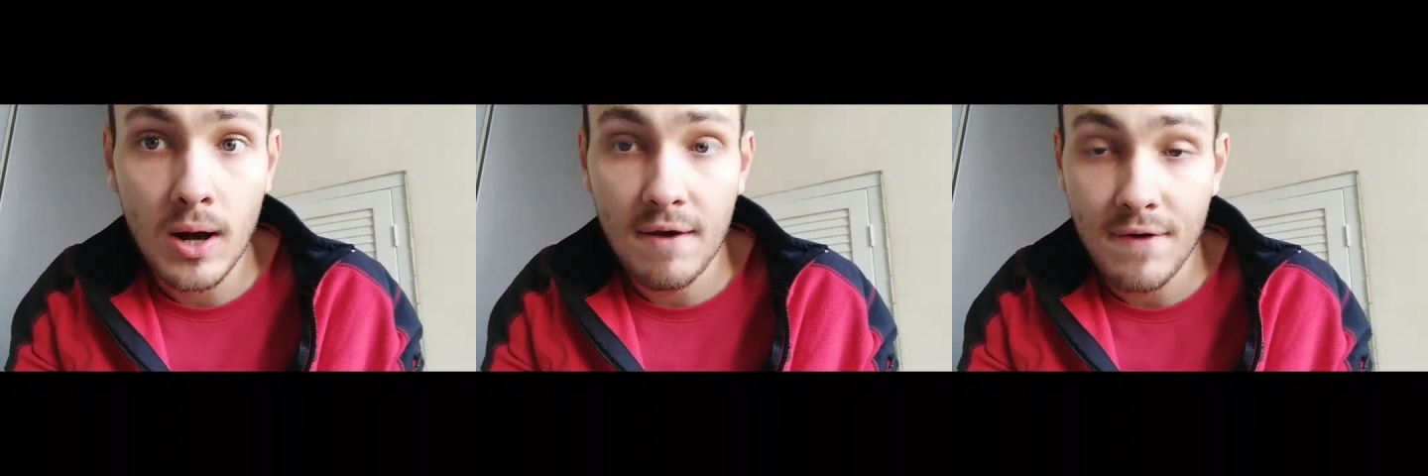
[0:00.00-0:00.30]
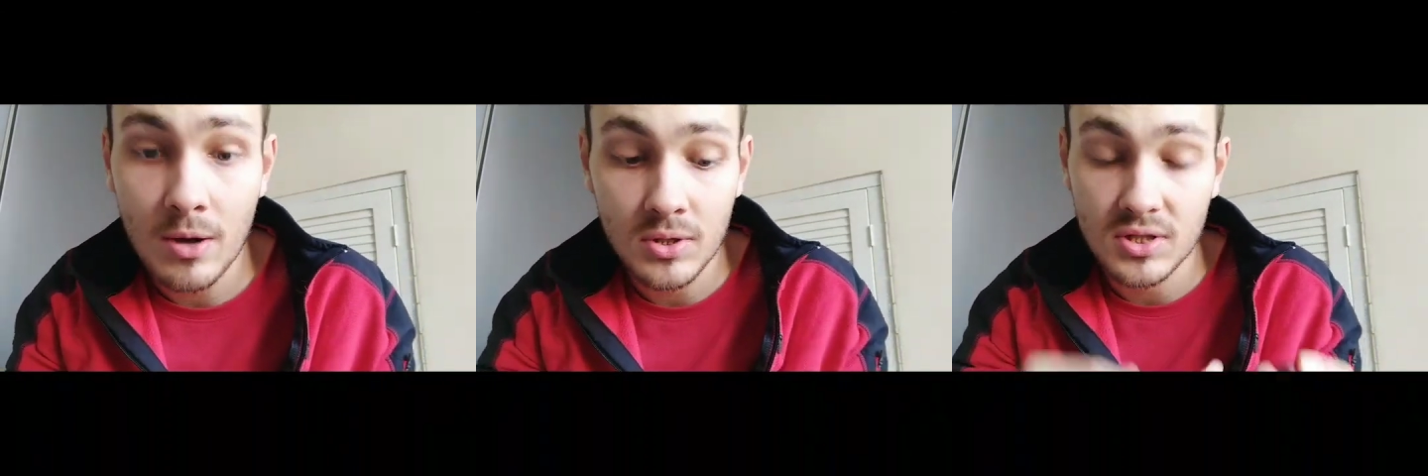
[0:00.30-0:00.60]
I
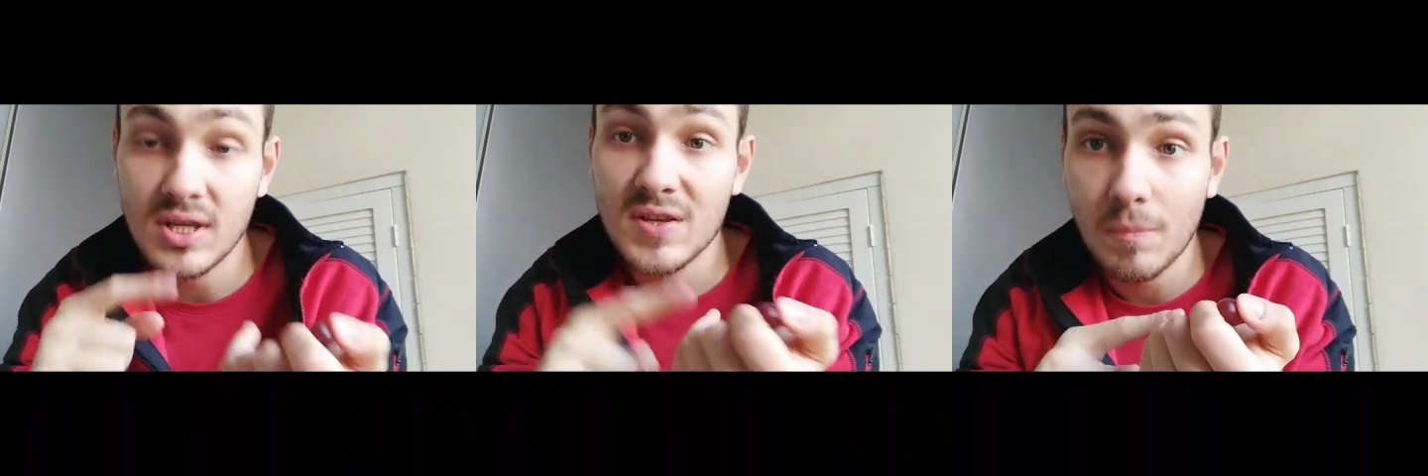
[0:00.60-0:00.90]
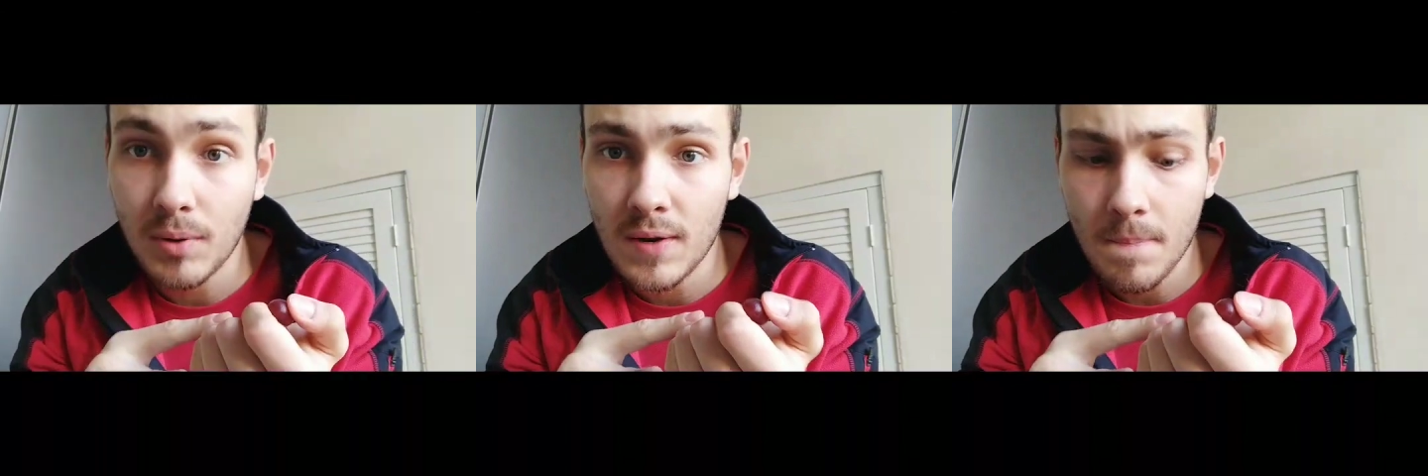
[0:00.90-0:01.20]
found, is
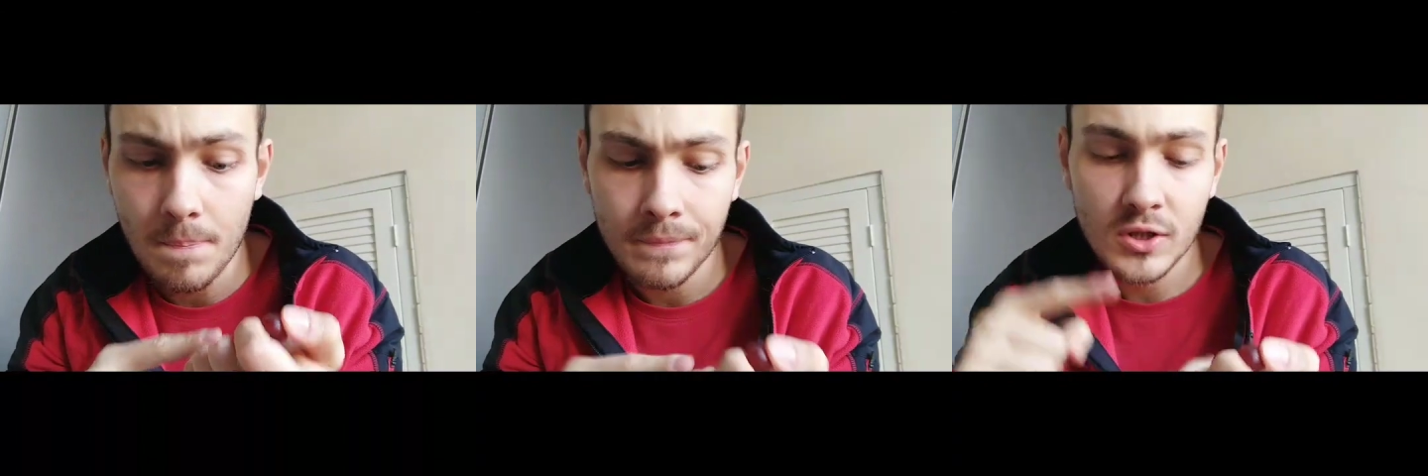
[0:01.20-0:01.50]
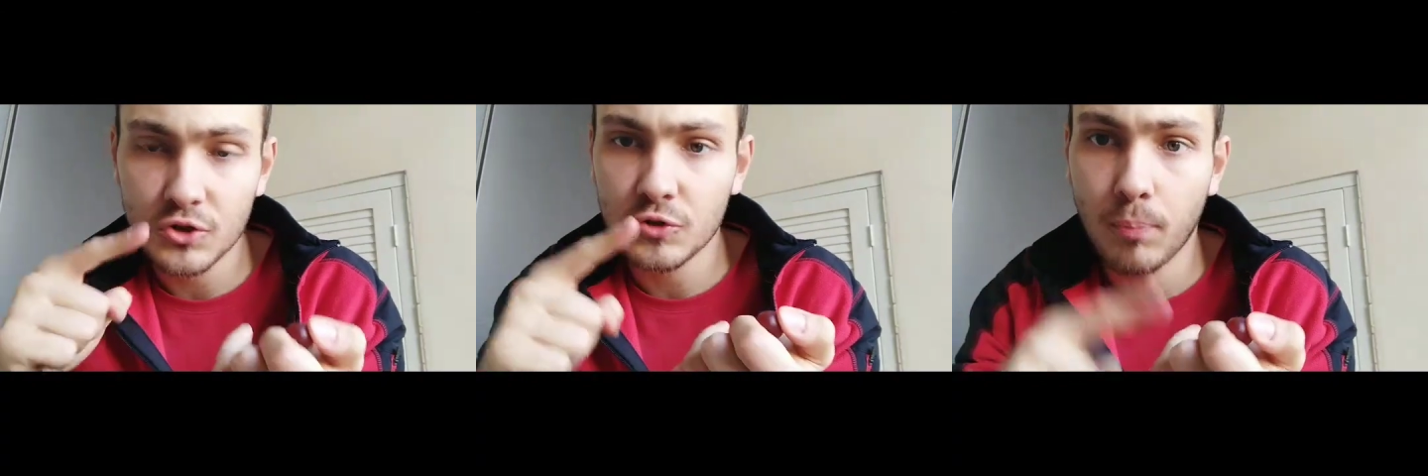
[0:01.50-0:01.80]
discipline,
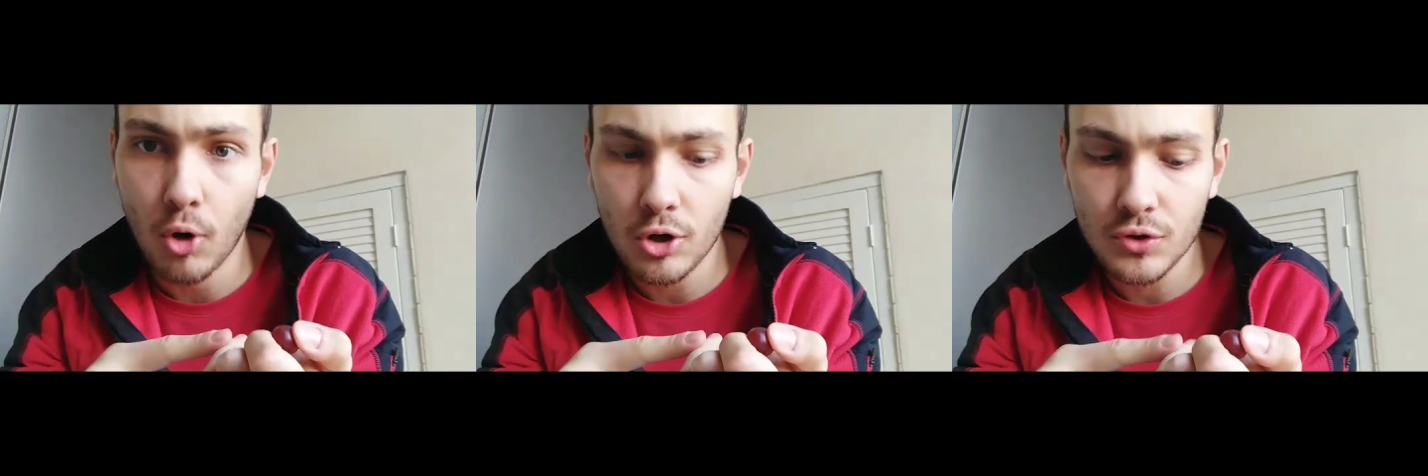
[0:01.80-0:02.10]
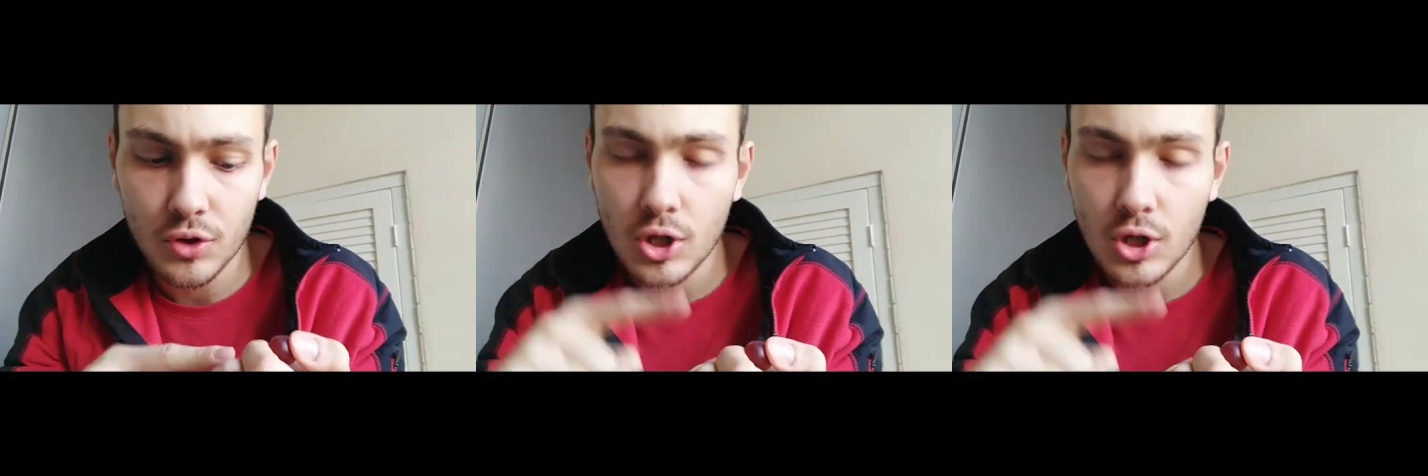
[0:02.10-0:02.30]
sport,